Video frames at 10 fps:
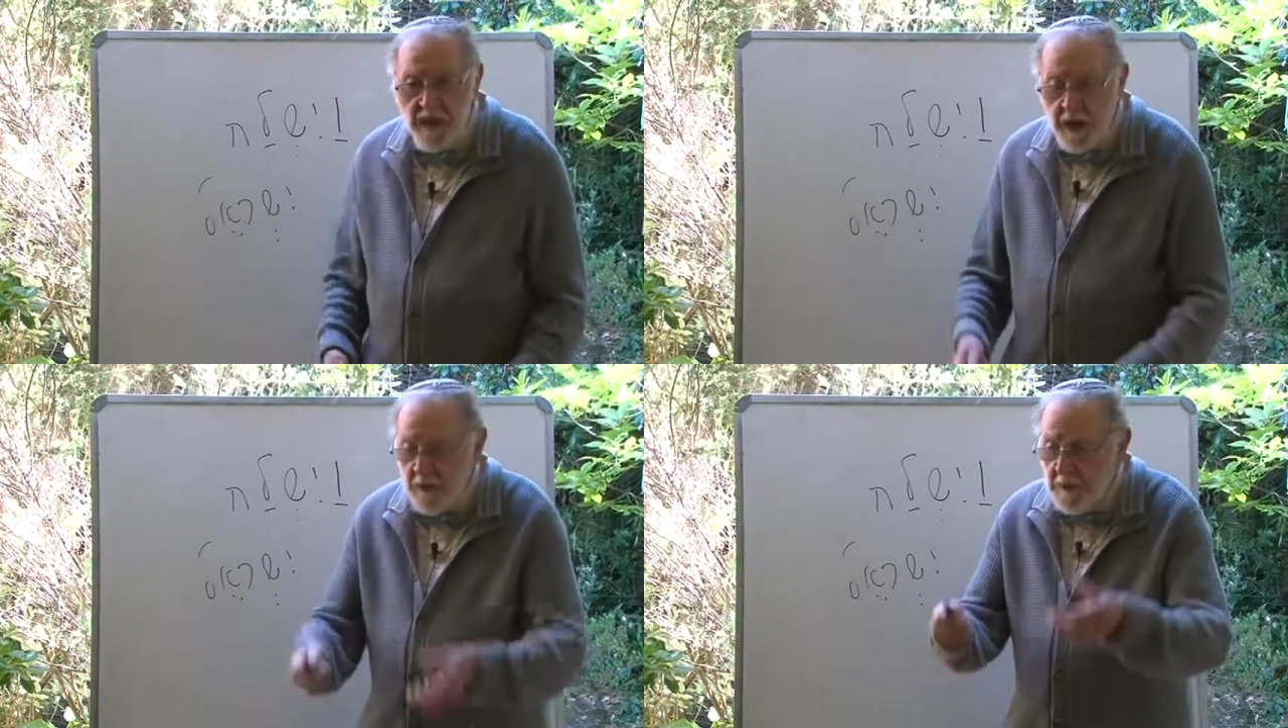
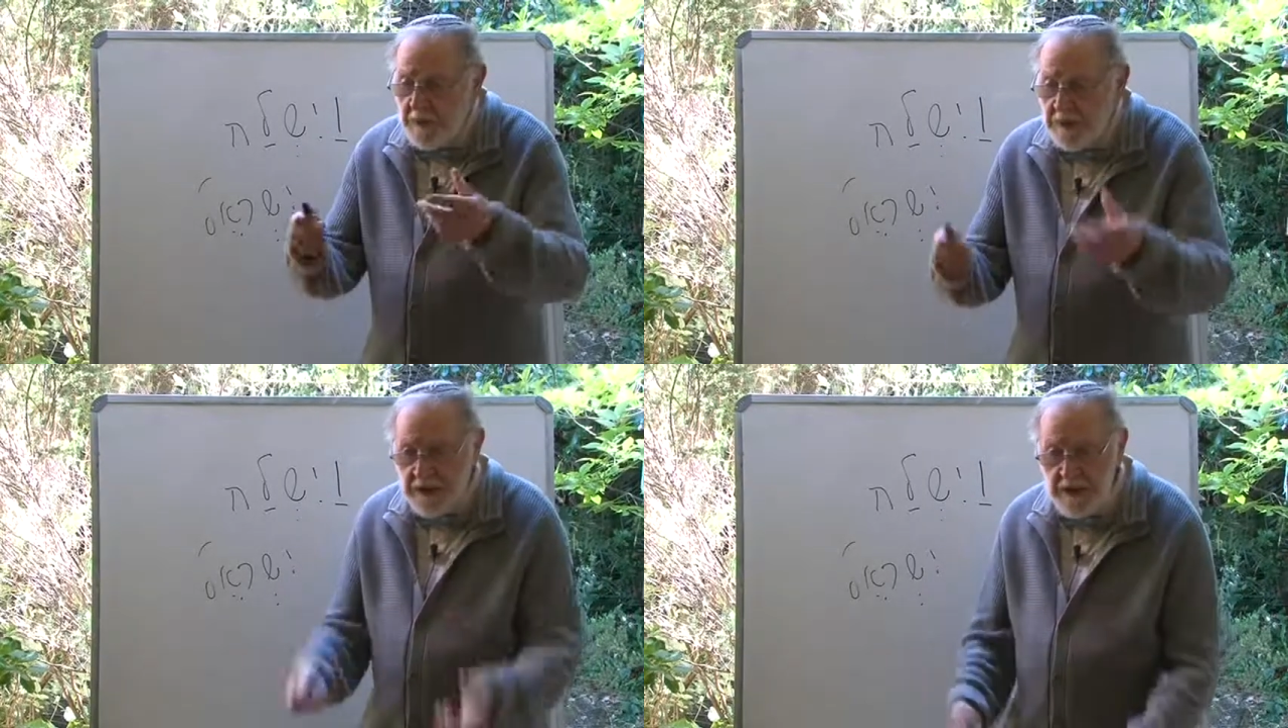And we
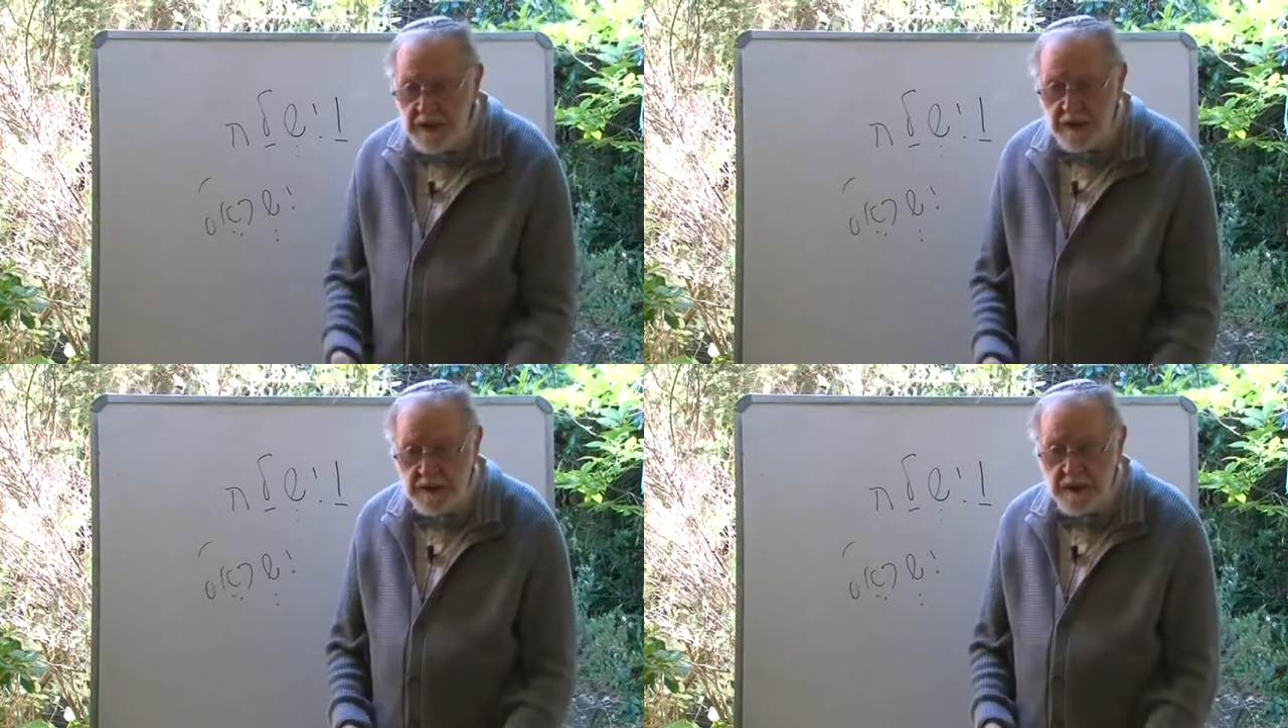see
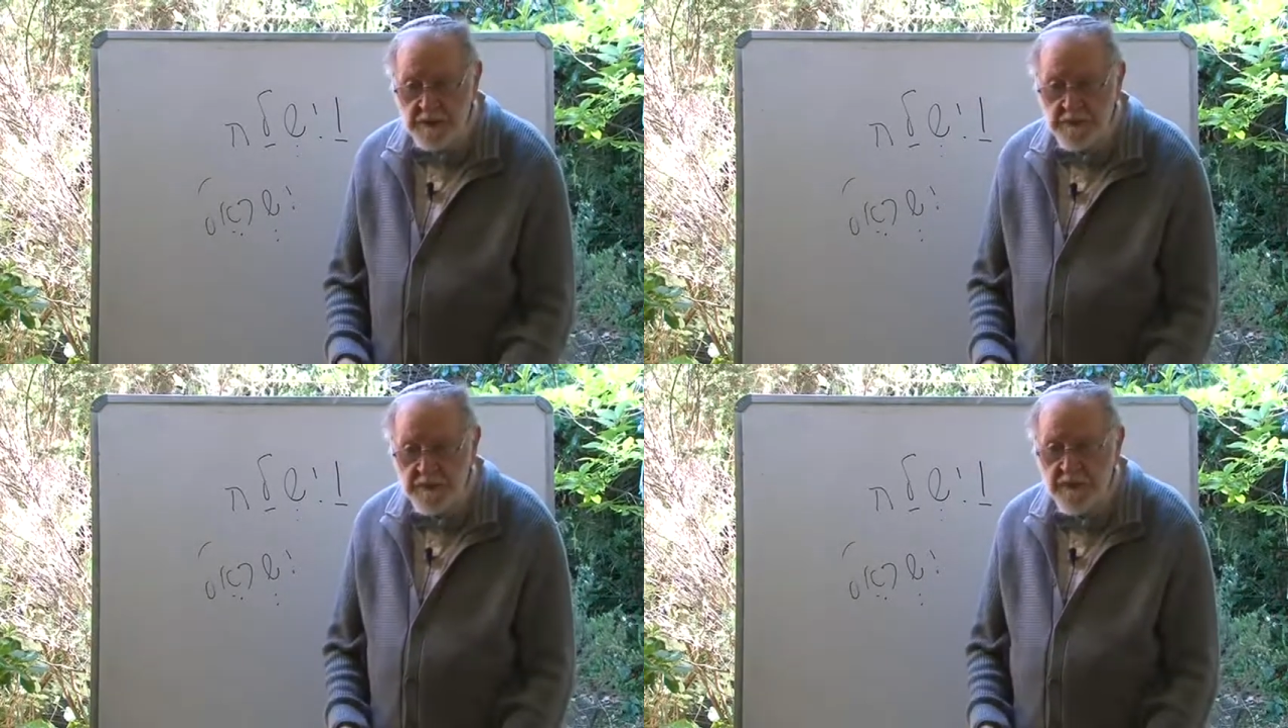it
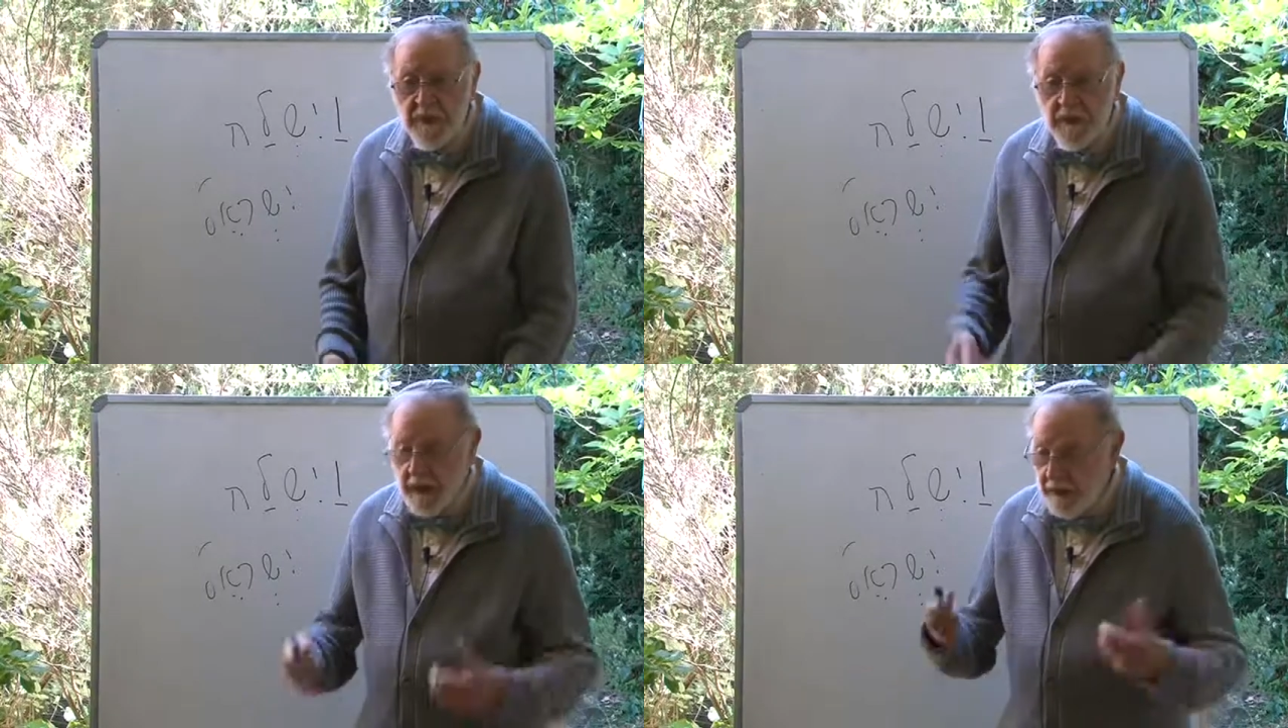
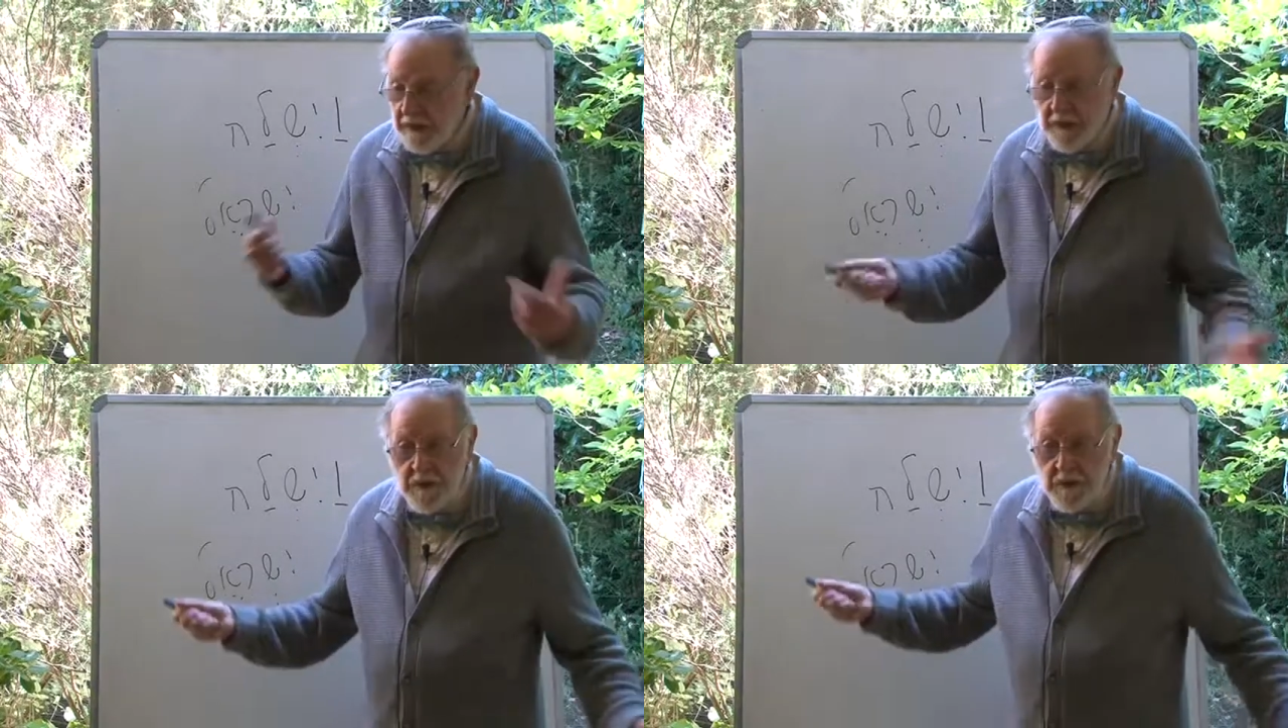
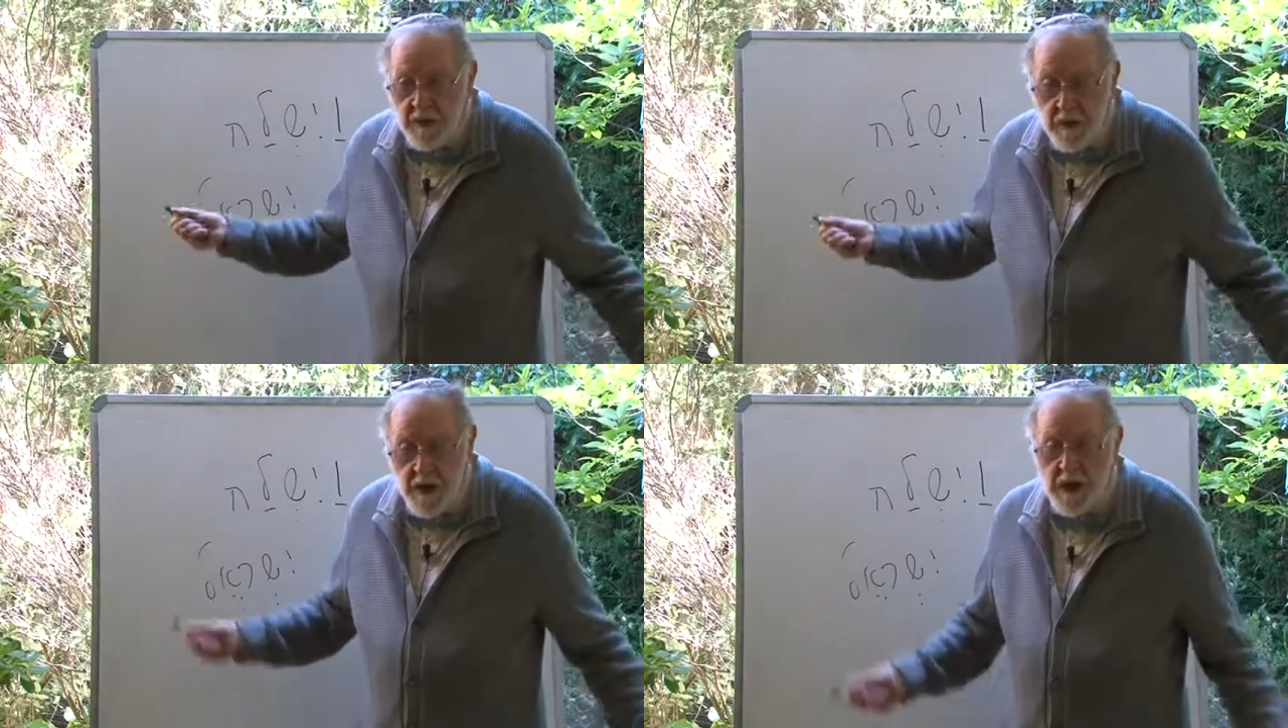in the
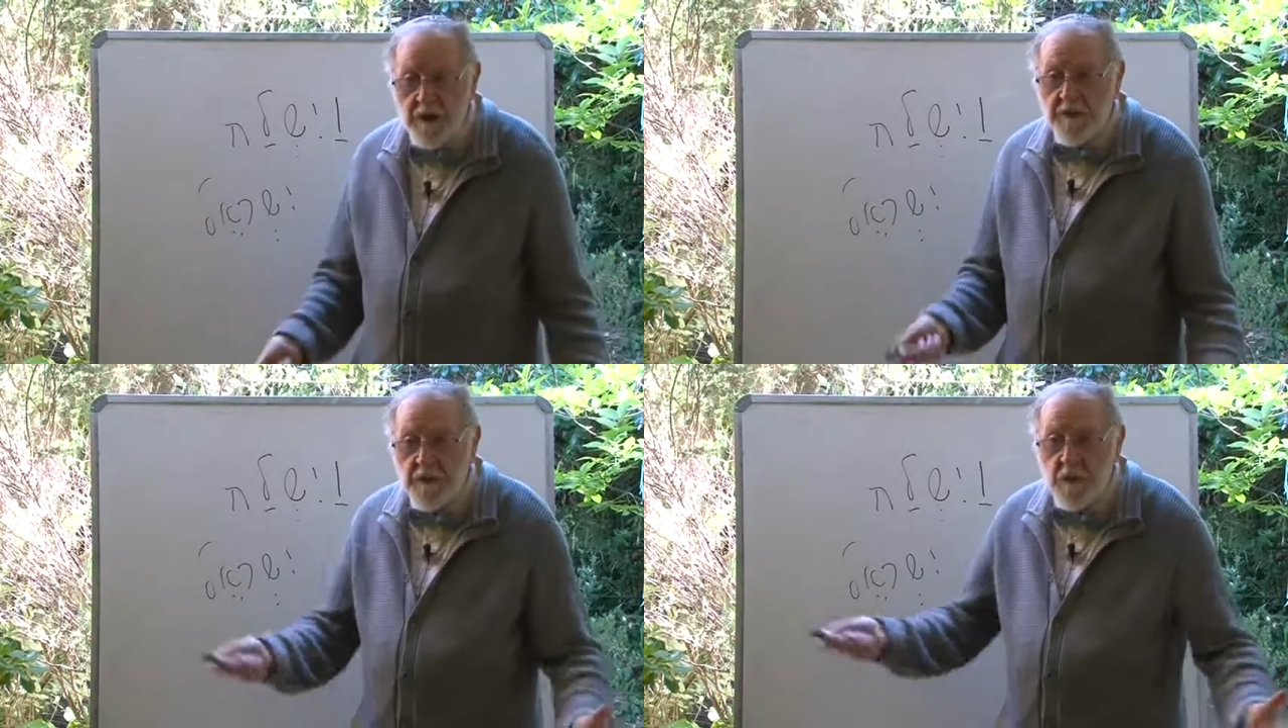Torah,
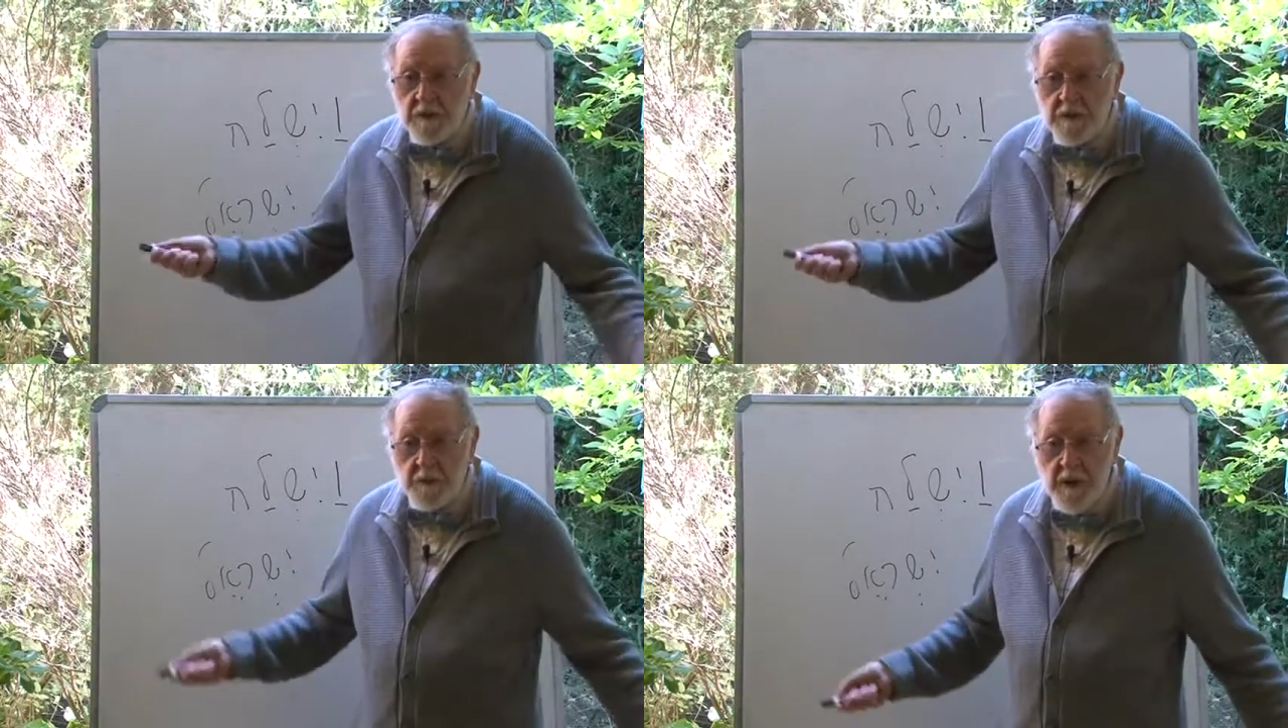of
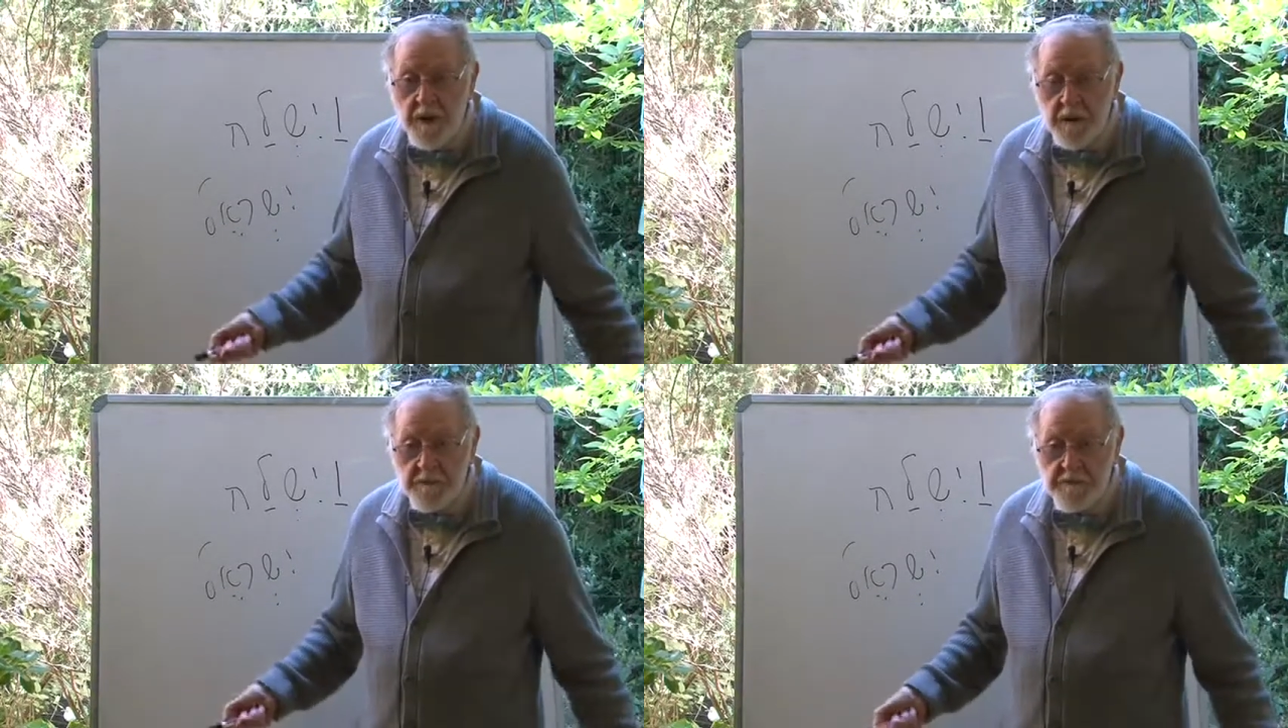course. Where?